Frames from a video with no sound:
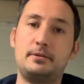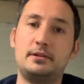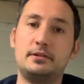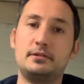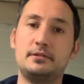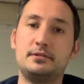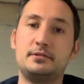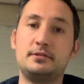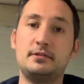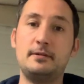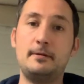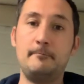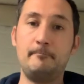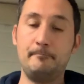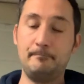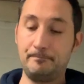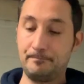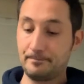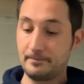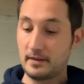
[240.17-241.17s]
beers,
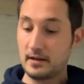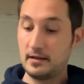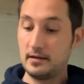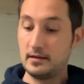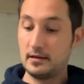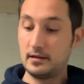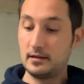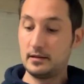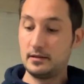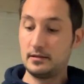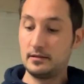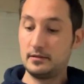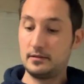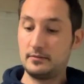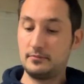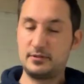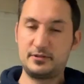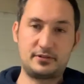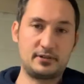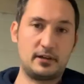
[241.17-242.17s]

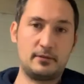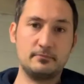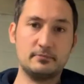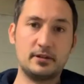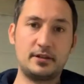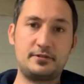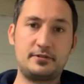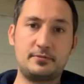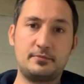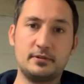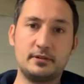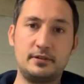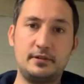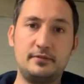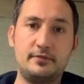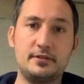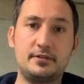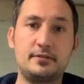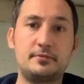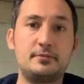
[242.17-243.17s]
which I'm led to
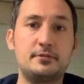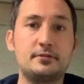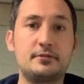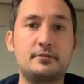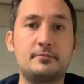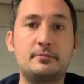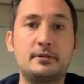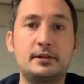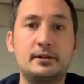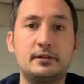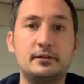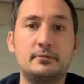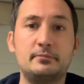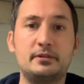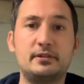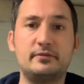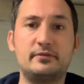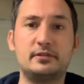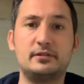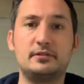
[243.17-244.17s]
believe is supposed to bring a
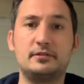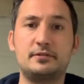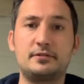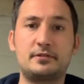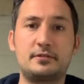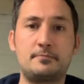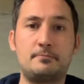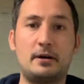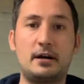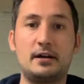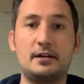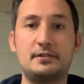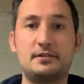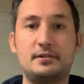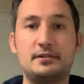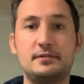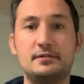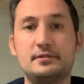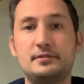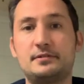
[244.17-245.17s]
bit of a
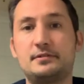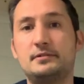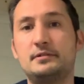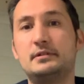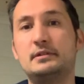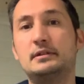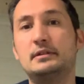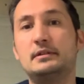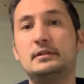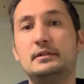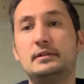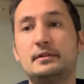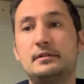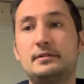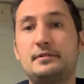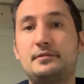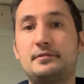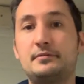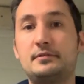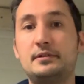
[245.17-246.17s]
spiciness
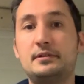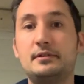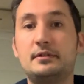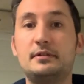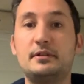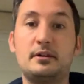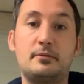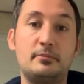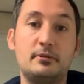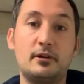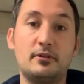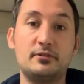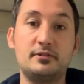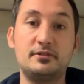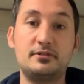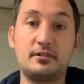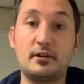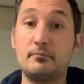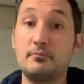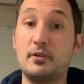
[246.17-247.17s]
to it, and I'll be
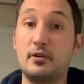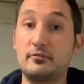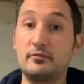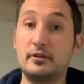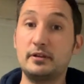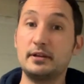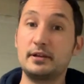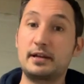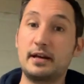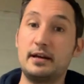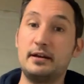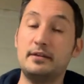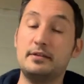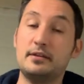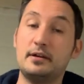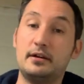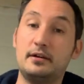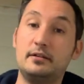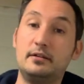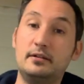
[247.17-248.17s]
honest, I'm not really getting
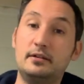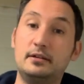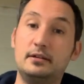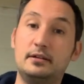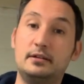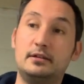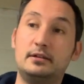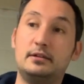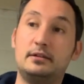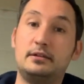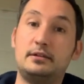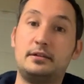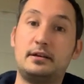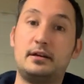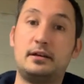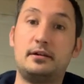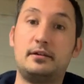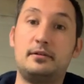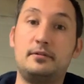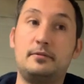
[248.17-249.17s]
that.
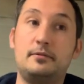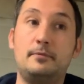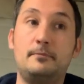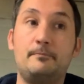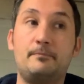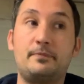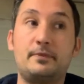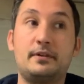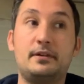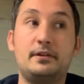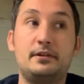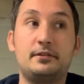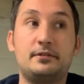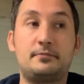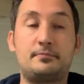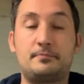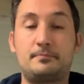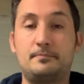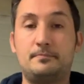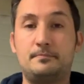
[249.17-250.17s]
Now, it
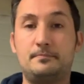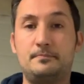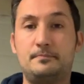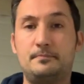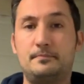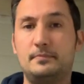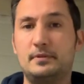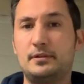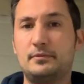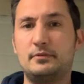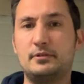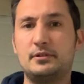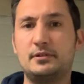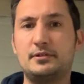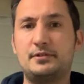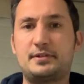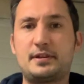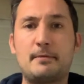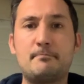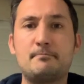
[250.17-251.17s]

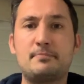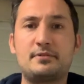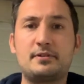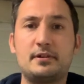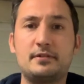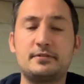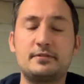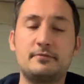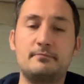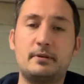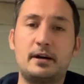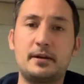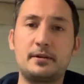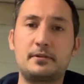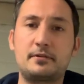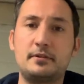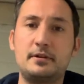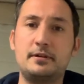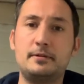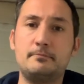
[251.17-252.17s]
were 10% of my
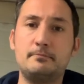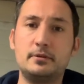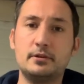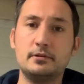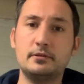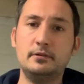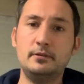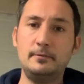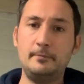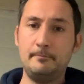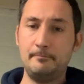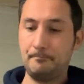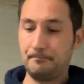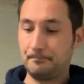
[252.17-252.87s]
grain bill,